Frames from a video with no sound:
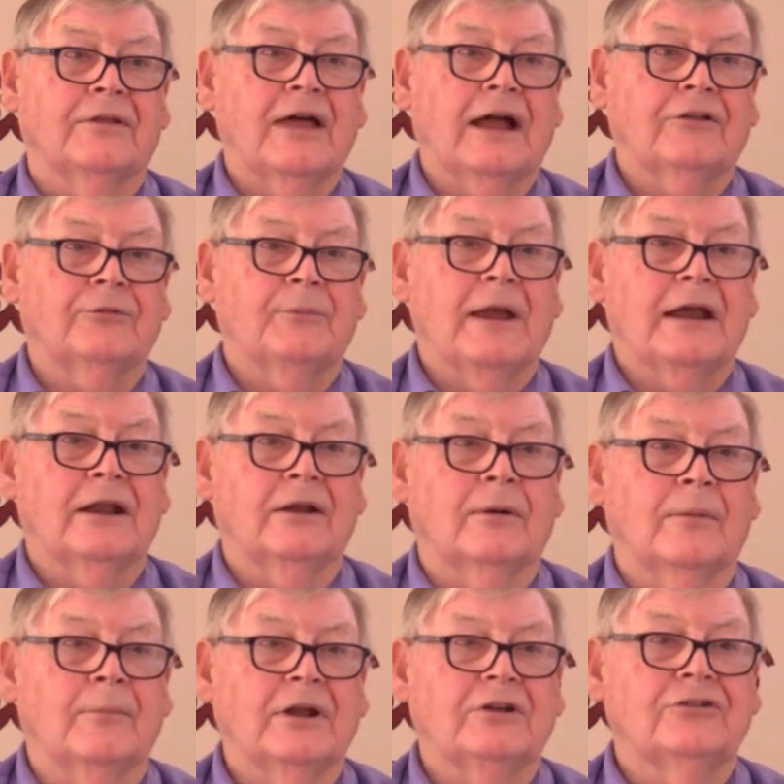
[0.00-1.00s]
That's made
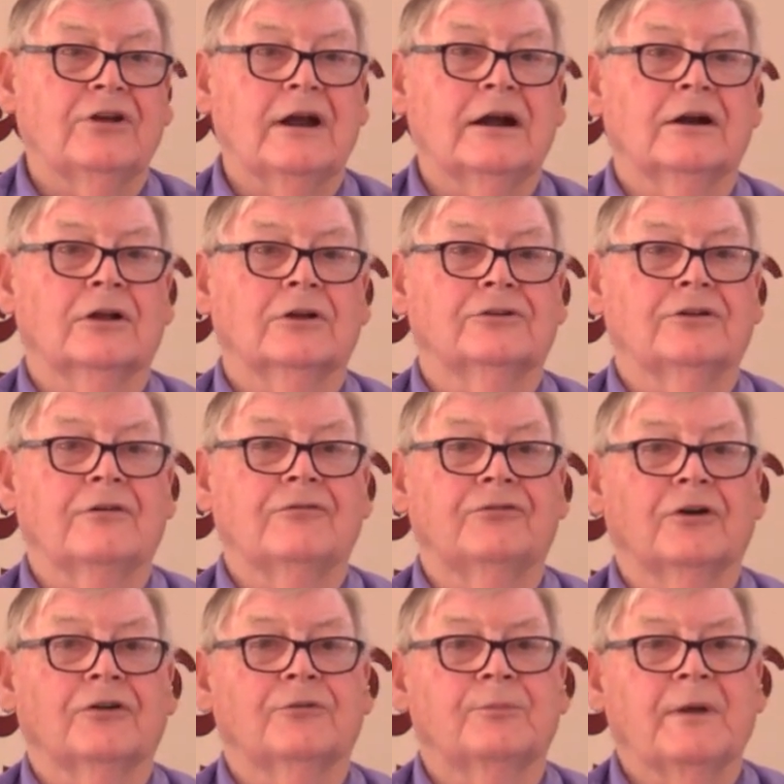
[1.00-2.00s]
a material
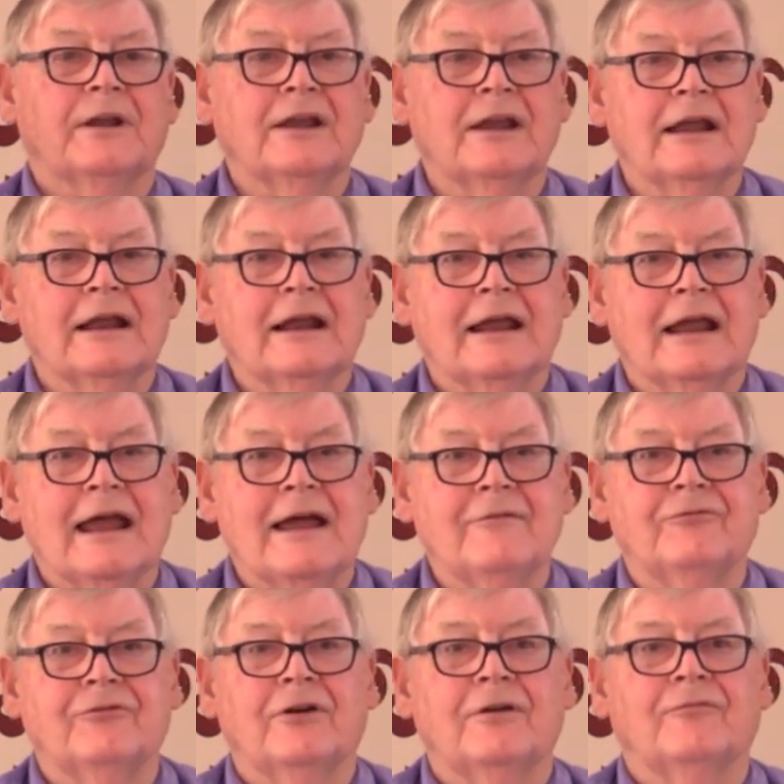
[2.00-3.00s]
difference, but nearly
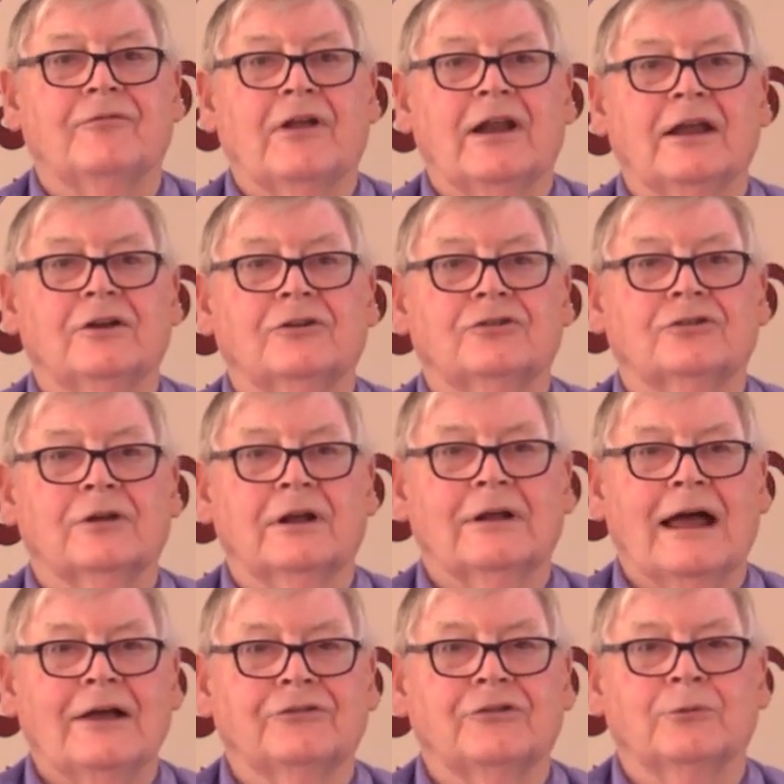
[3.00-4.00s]
every village
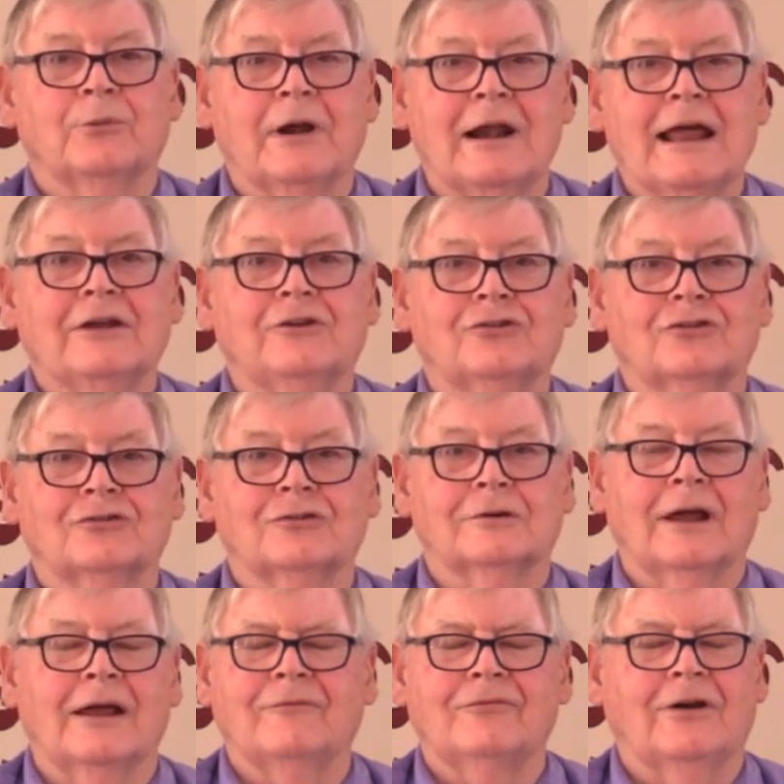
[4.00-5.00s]
has a
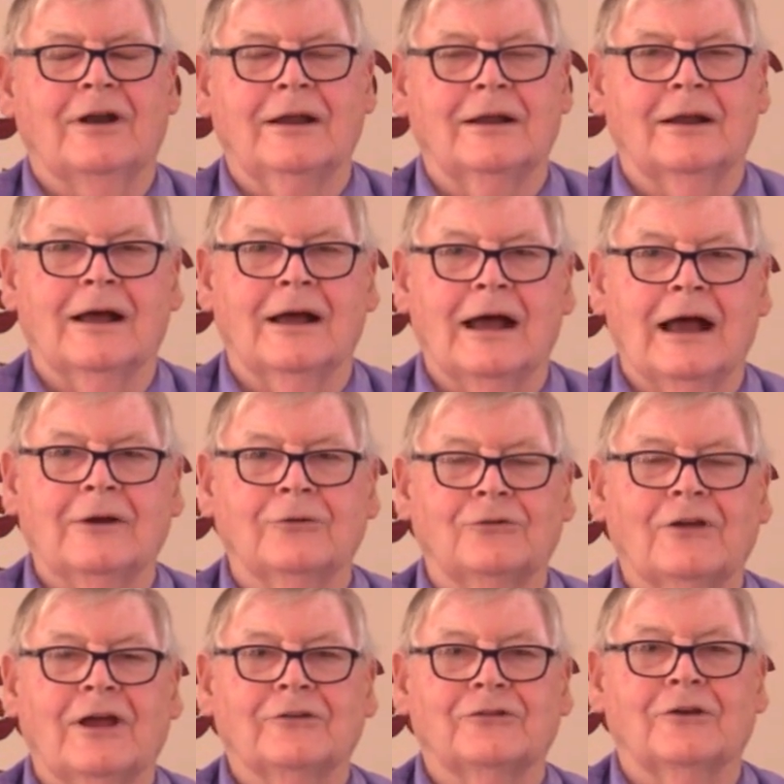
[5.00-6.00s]
relation, every
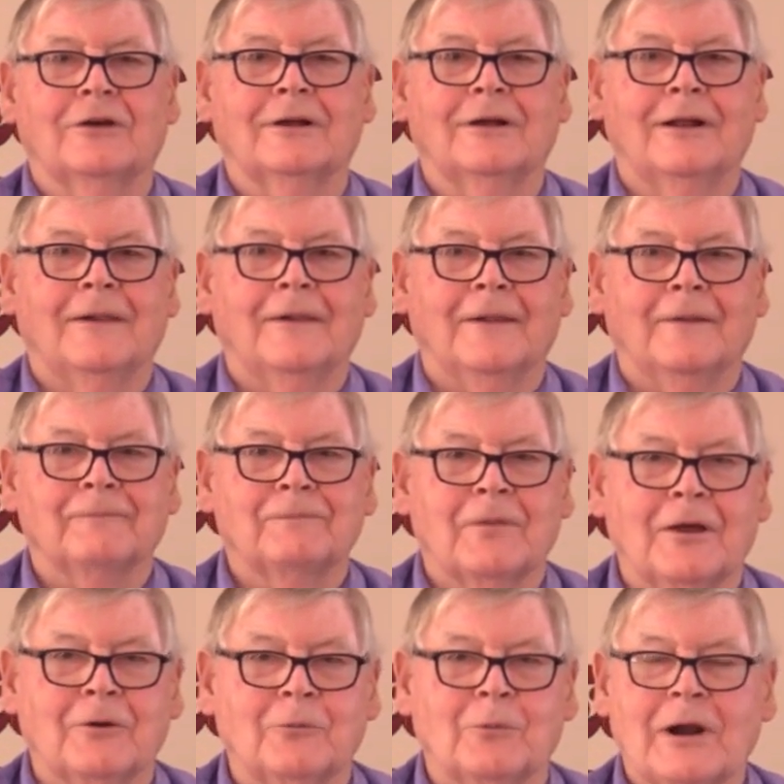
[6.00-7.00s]
house has
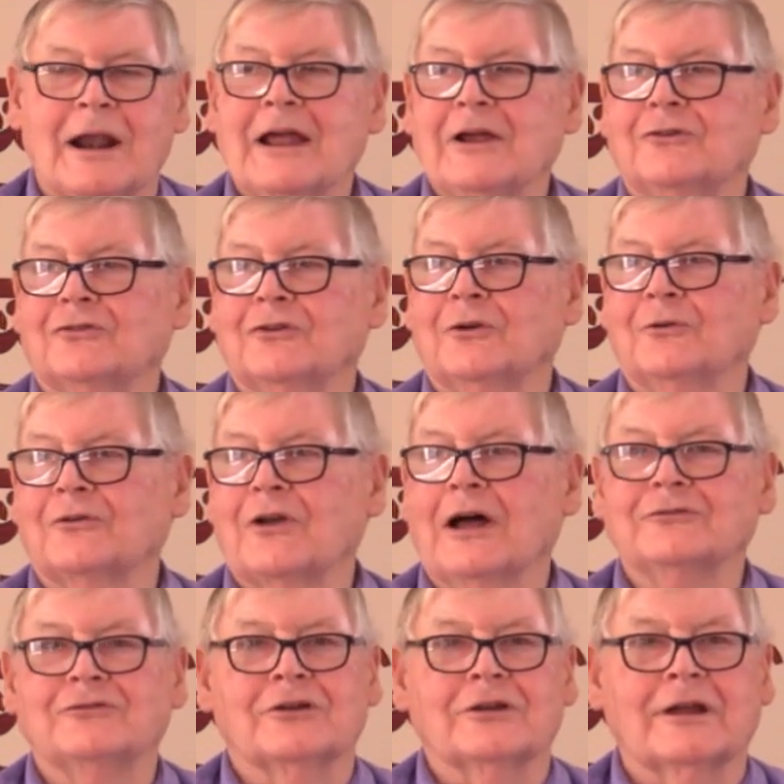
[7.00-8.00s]
a relation who's
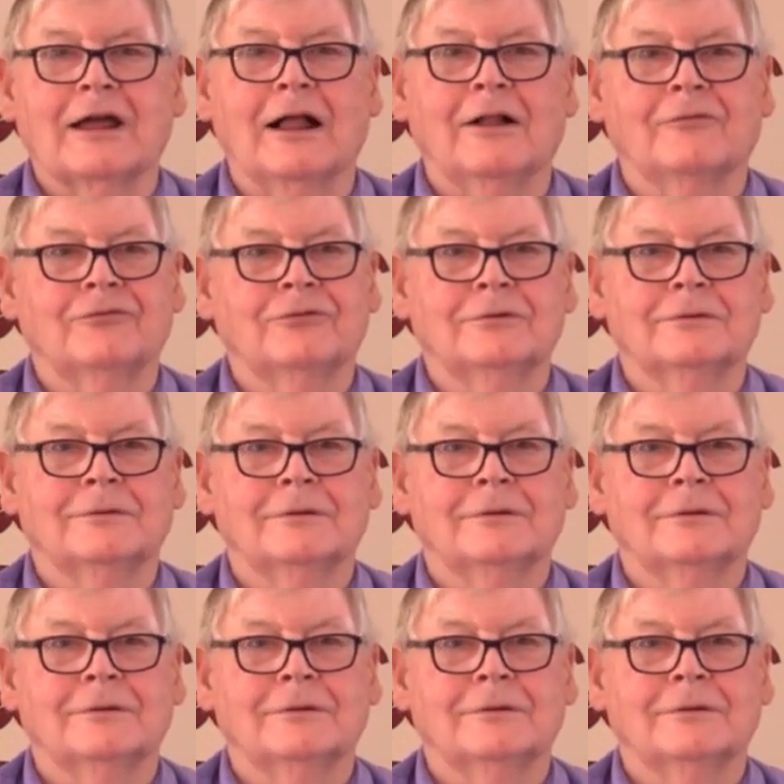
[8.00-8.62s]
gone to the Gulf,